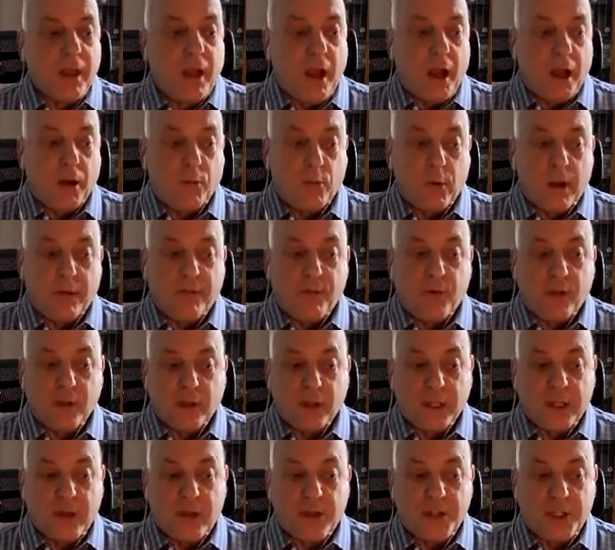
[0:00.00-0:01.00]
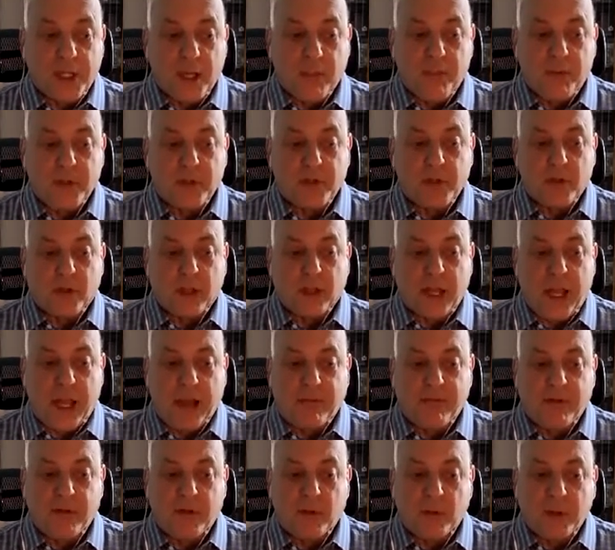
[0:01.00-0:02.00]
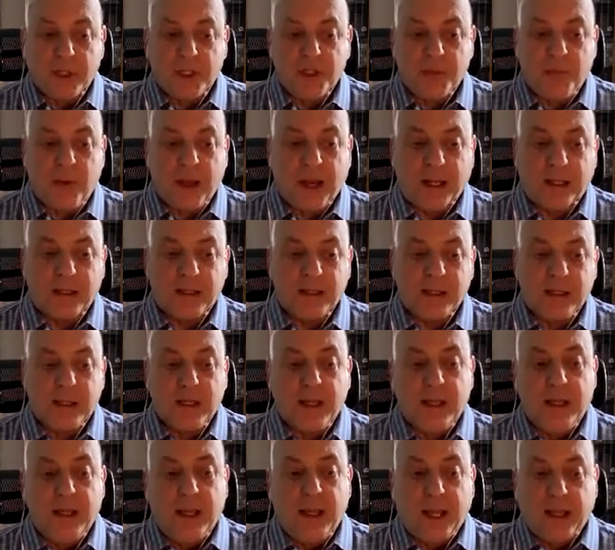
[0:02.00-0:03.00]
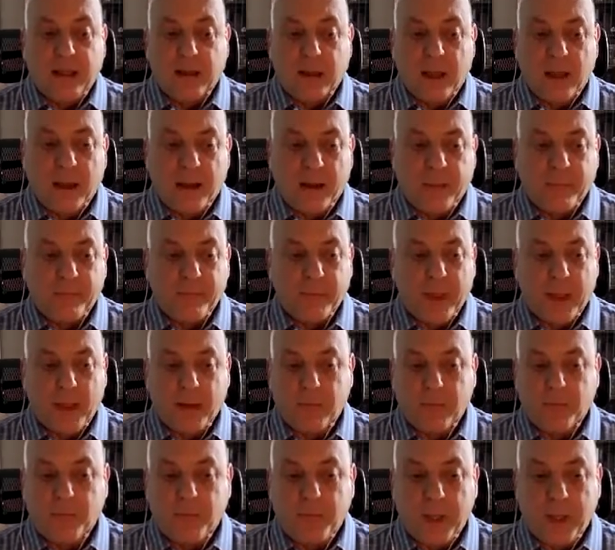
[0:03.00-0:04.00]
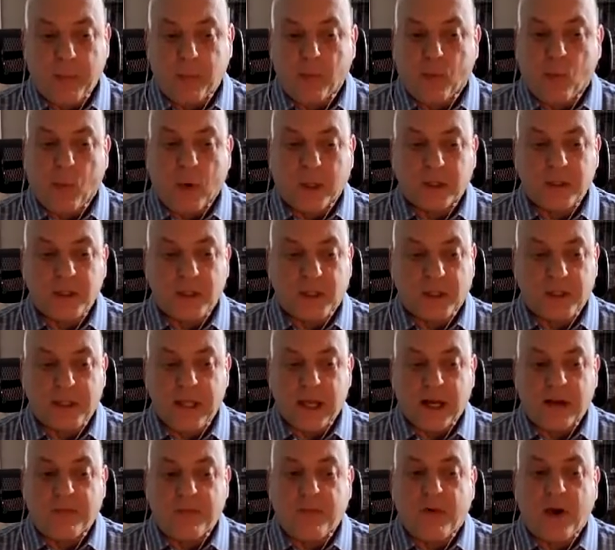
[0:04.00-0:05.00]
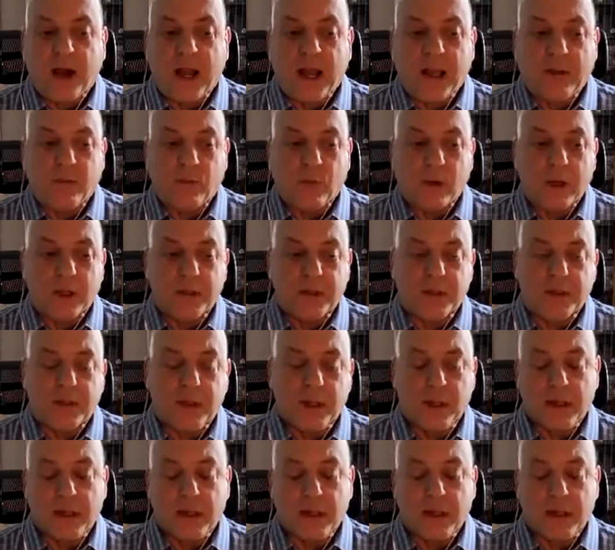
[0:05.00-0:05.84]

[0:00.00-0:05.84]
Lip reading: Referent leadership is really having the respect, and people want to identify with